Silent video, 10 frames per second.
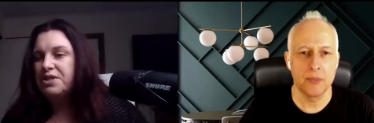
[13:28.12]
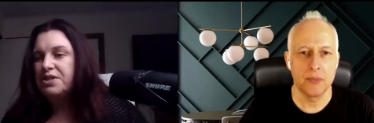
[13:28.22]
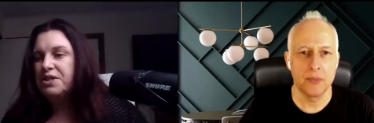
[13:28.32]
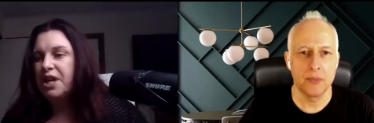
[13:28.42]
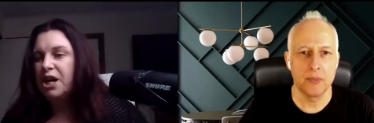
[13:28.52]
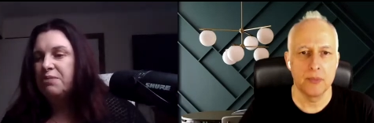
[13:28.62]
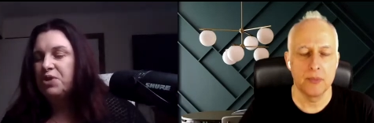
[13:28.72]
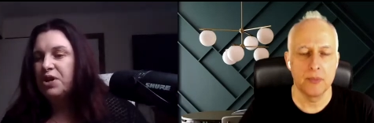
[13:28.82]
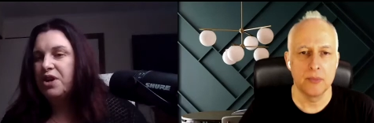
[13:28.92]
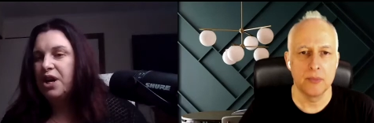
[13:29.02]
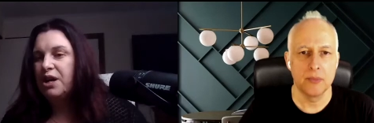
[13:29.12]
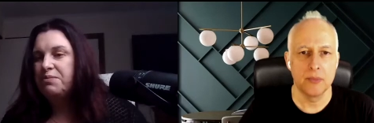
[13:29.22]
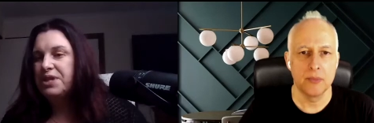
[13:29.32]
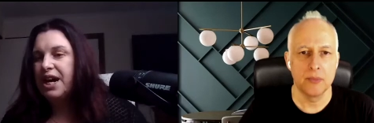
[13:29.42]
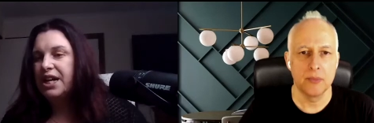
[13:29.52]
Speaker 1: um, nighttime,
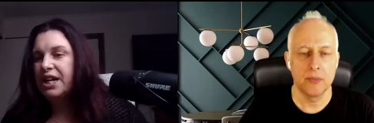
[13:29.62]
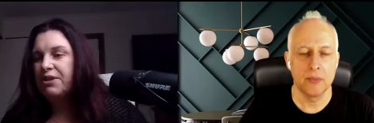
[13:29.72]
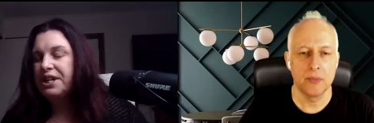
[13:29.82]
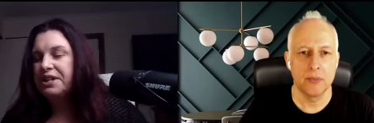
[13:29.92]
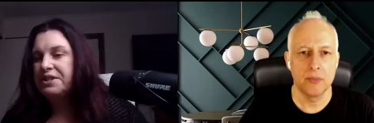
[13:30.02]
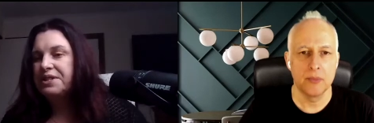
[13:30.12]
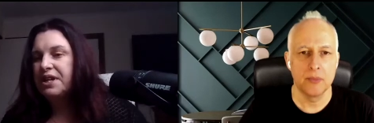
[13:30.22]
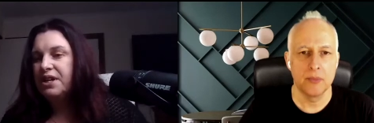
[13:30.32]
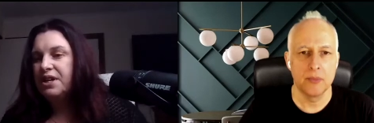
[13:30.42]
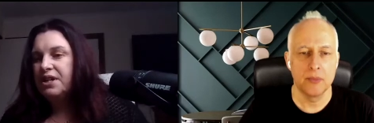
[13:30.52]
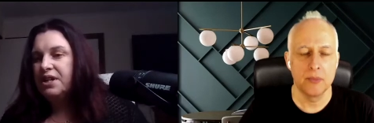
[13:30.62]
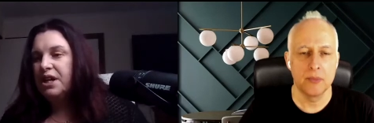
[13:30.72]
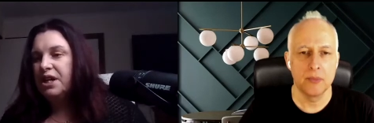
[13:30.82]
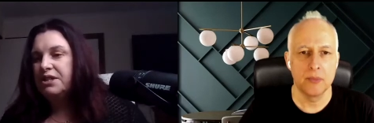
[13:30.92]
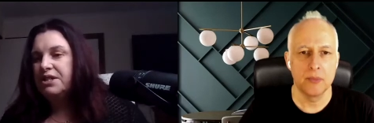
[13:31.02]
dark areas,
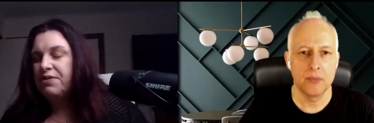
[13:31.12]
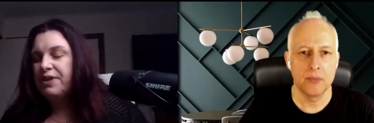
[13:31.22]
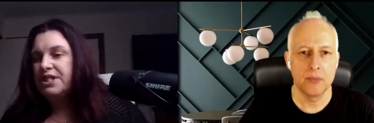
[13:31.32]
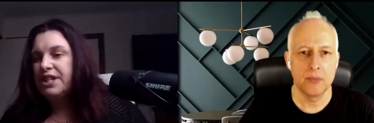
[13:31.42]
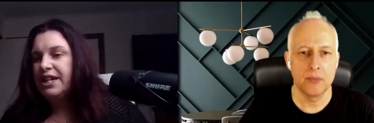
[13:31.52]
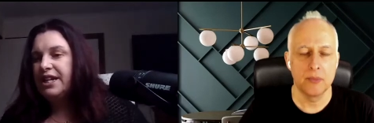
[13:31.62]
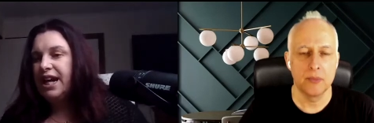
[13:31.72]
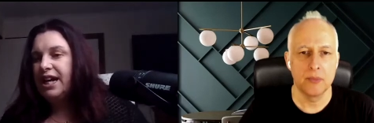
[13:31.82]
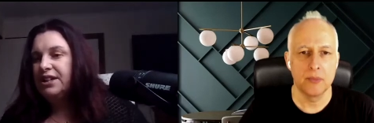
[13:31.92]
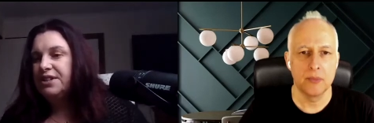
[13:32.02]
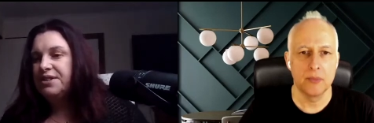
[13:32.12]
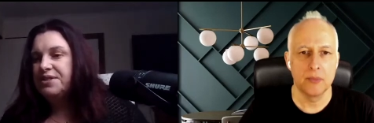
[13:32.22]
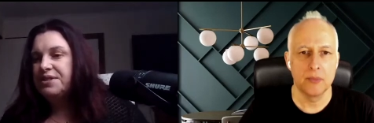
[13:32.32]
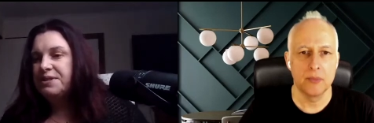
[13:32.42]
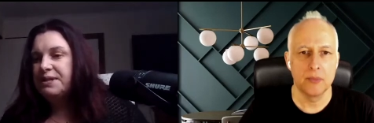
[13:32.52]
uh, differentiating
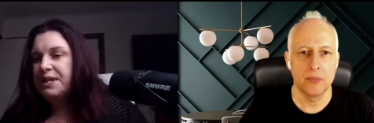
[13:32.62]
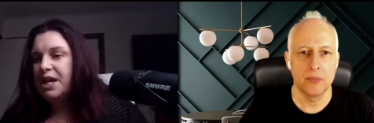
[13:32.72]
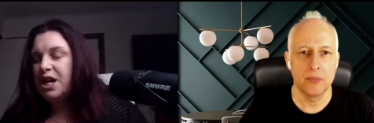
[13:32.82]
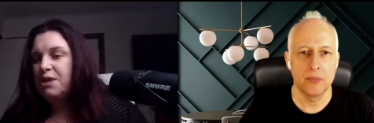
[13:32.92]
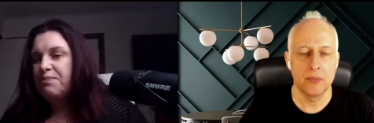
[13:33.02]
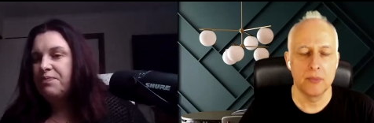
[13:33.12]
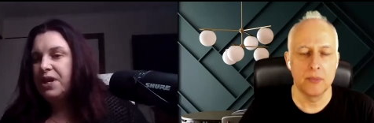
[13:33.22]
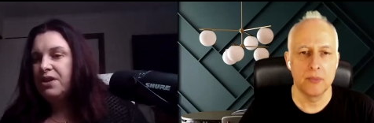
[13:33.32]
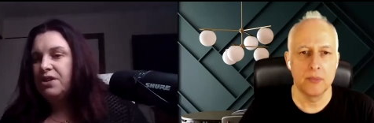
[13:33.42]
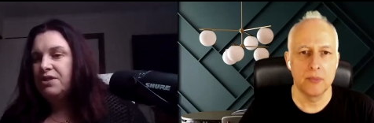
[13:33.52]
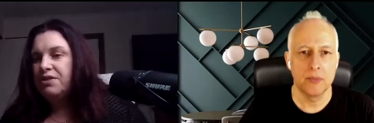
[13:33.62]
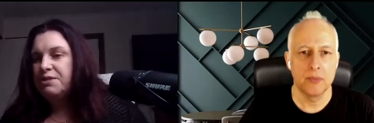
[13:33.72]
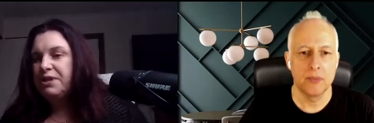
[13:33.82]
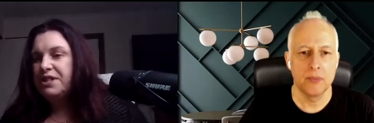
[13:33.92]
colors, um, you know, to be able to